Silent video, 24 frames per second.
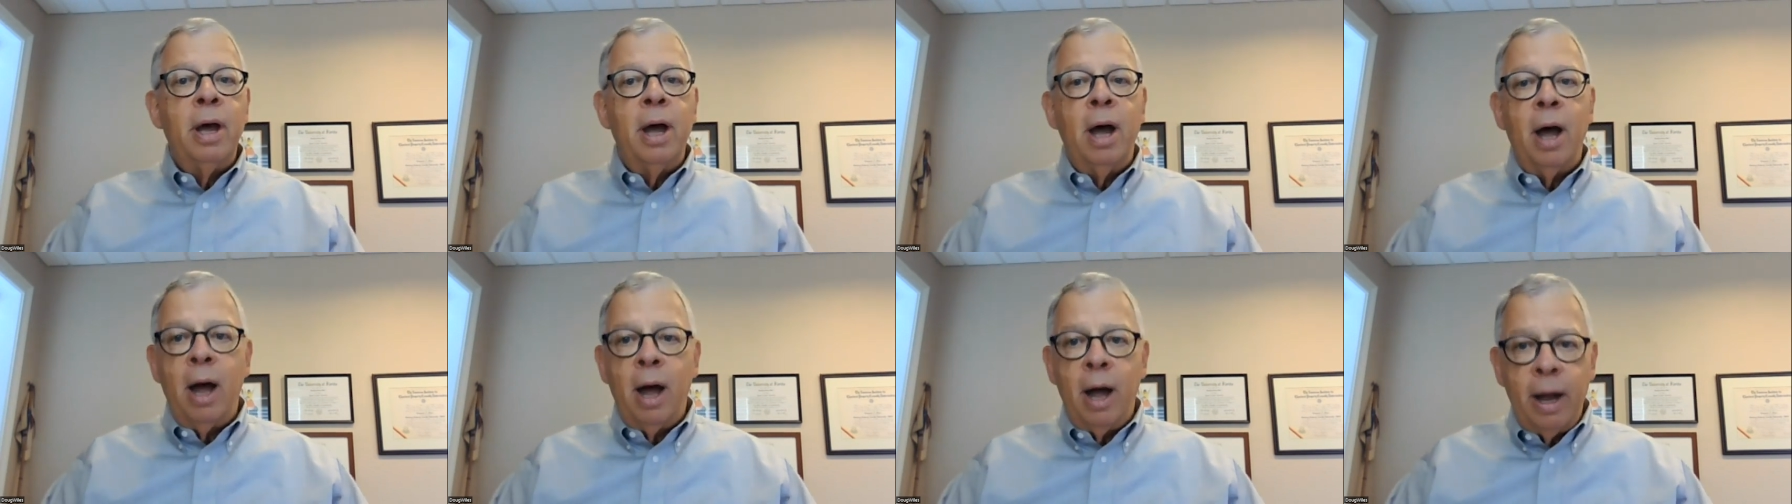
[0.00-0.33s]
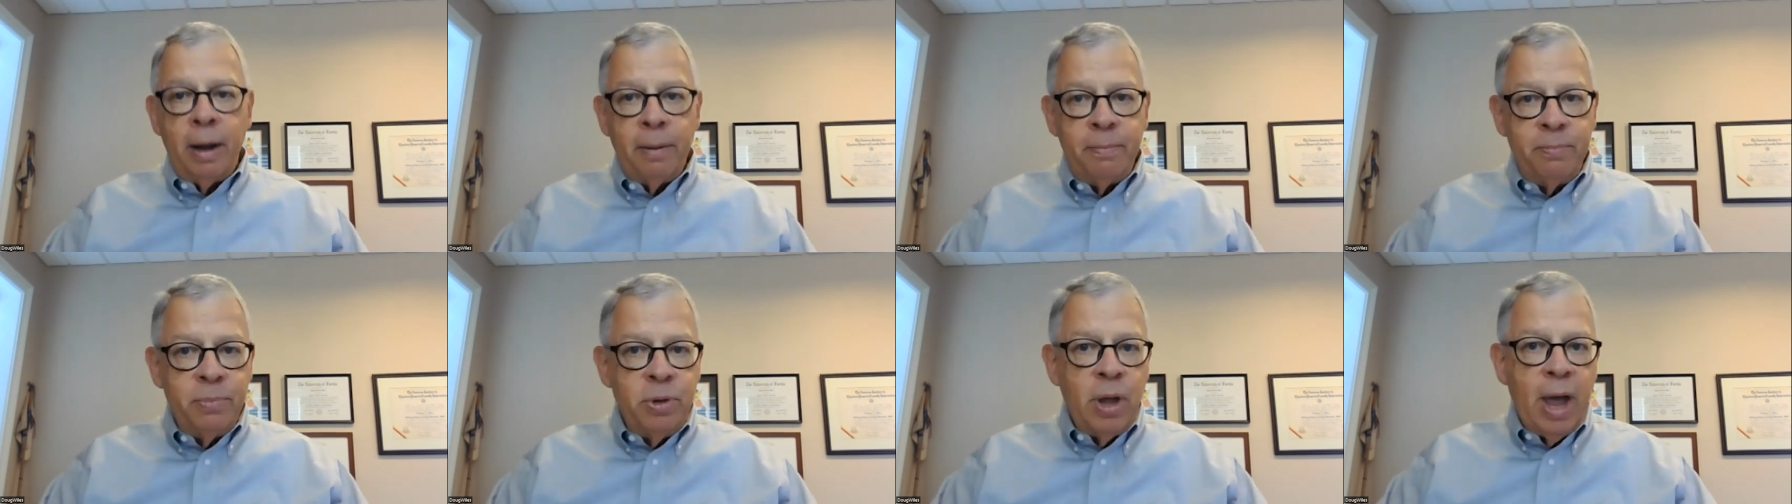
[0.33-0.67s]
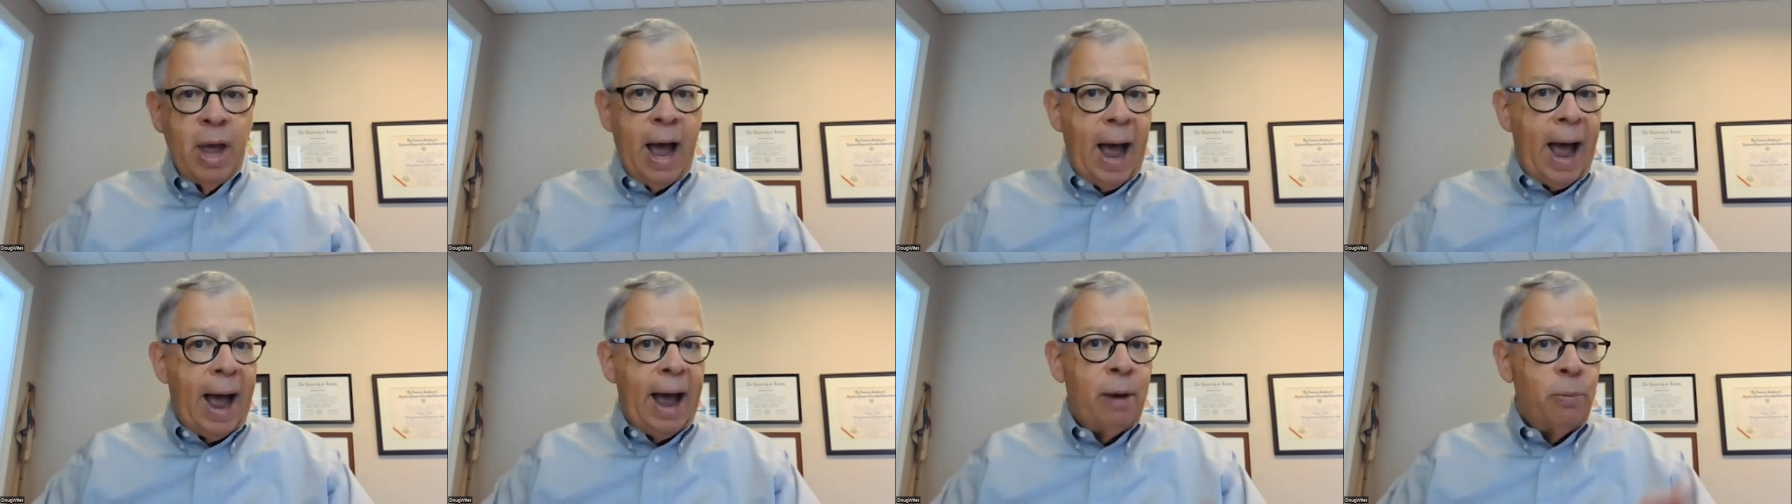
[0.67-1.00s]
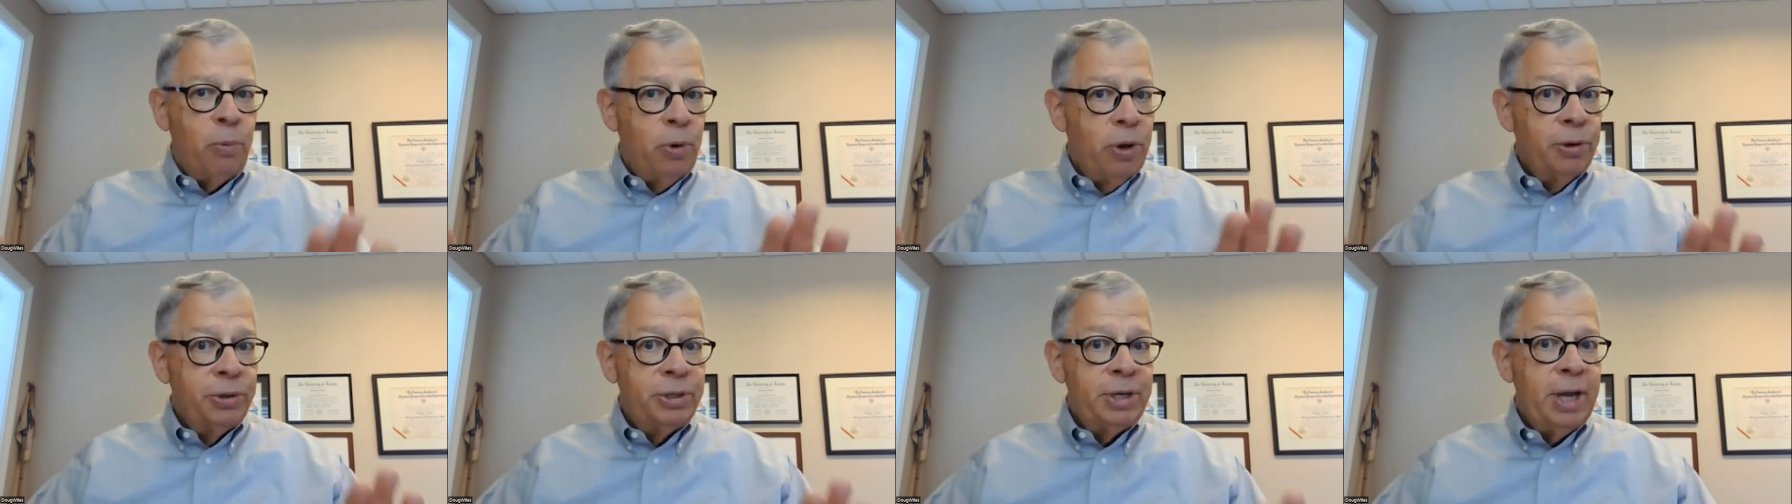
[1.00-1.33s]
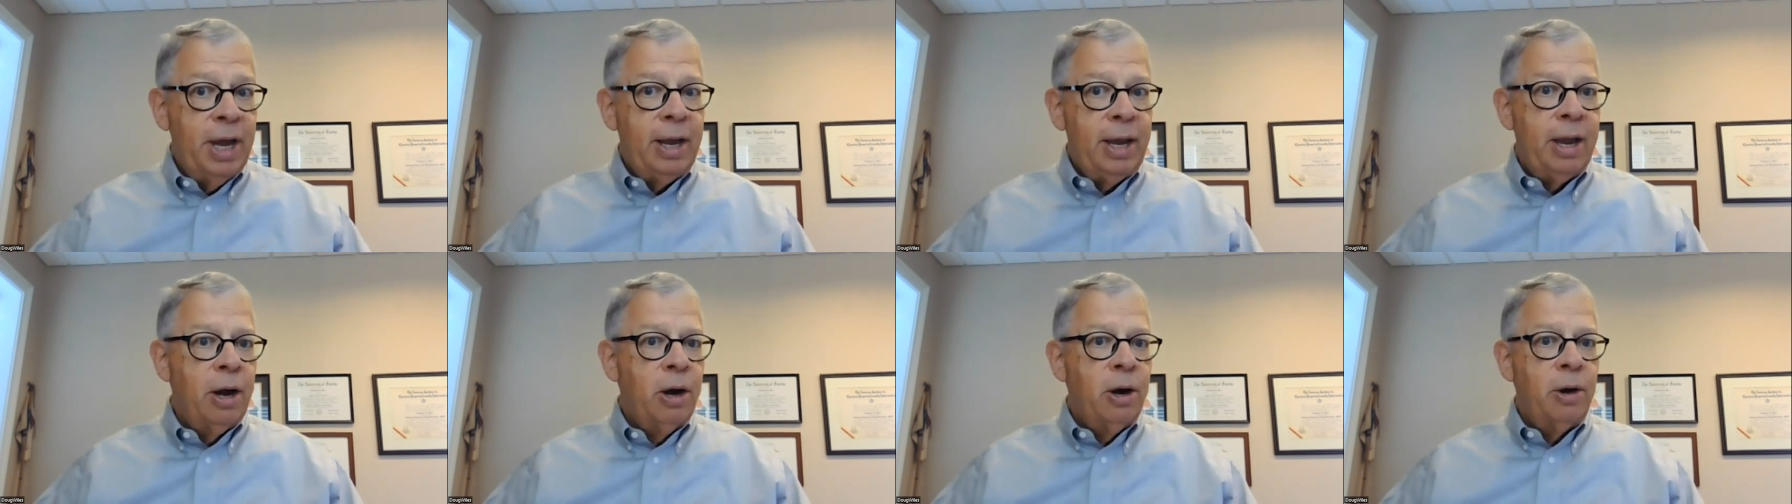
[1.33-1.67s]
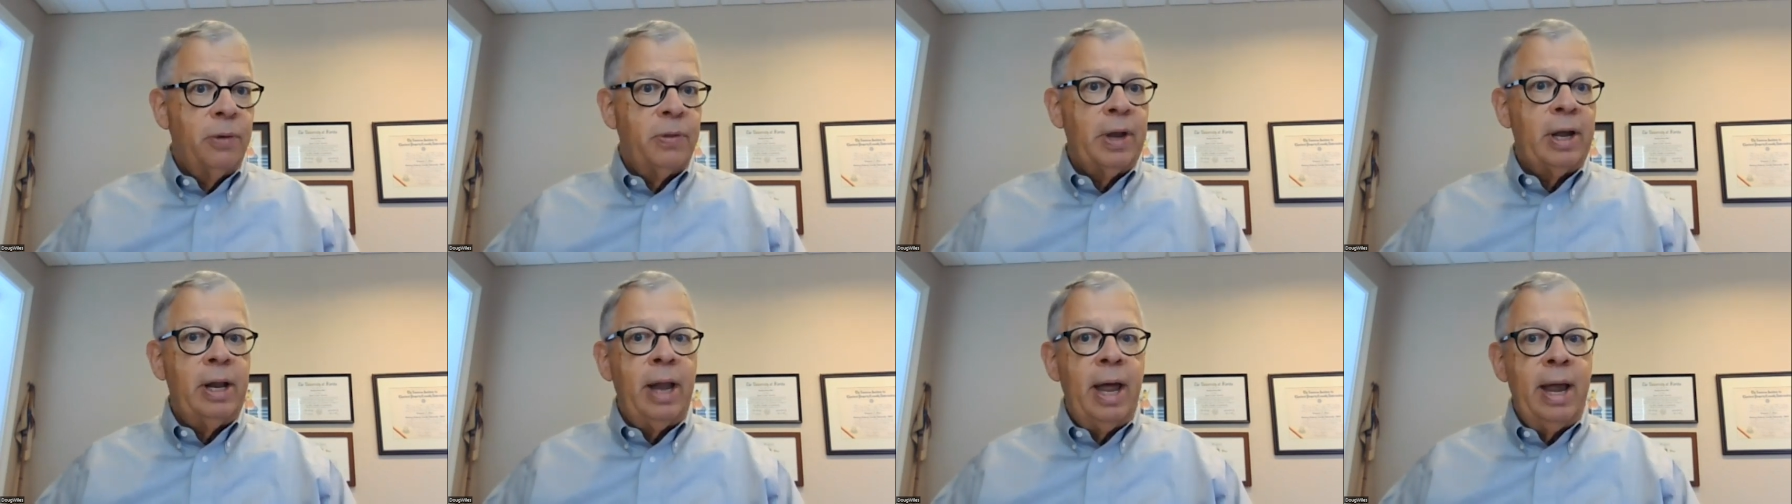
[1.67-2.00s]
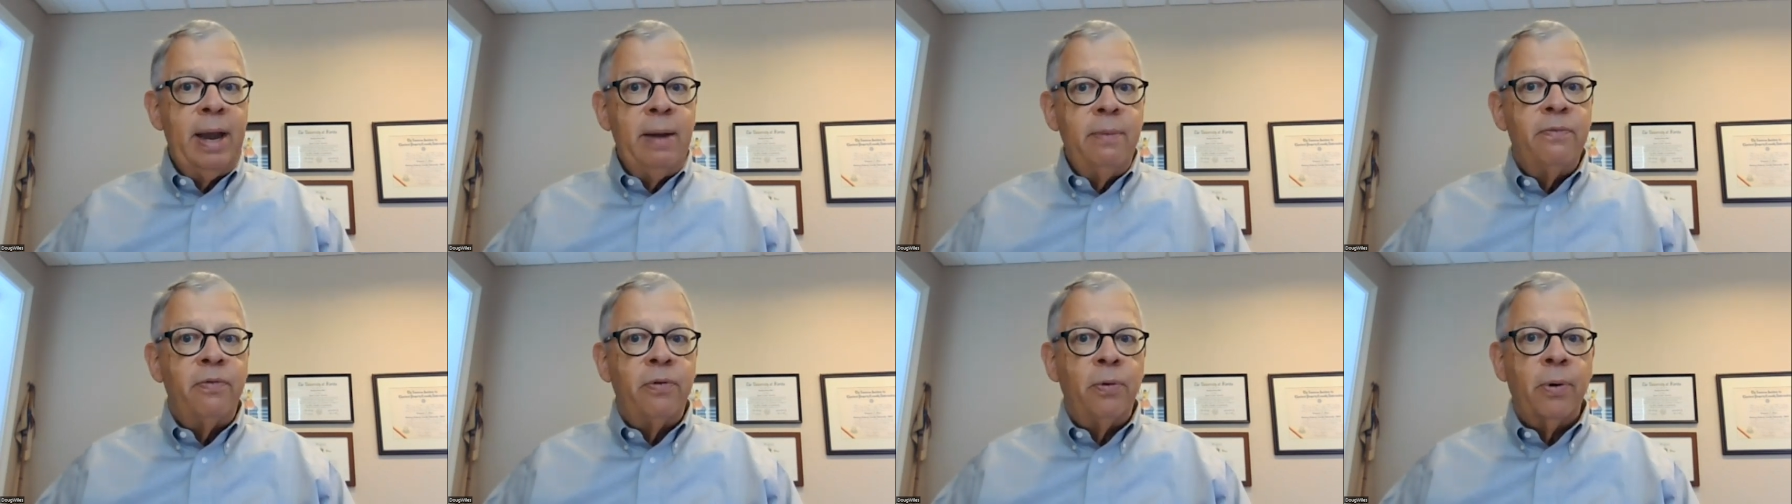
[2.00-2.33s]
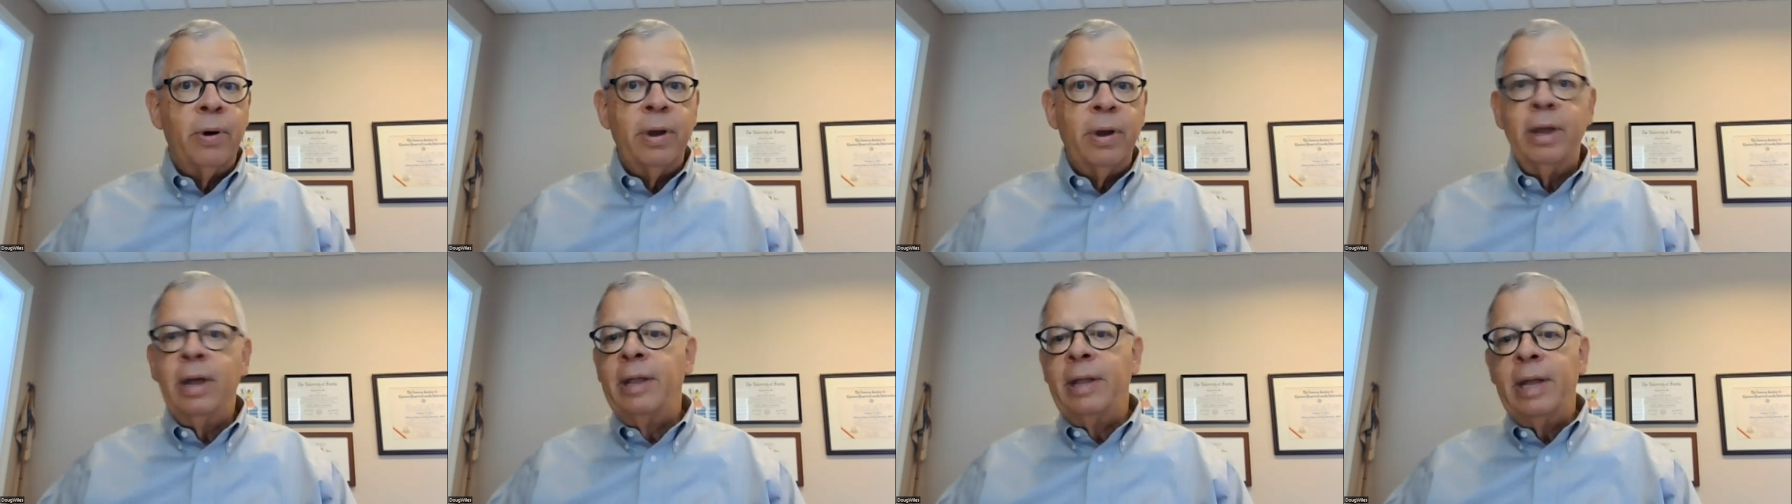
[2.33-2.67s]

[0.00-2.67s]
uh, I will take care of the claim for you.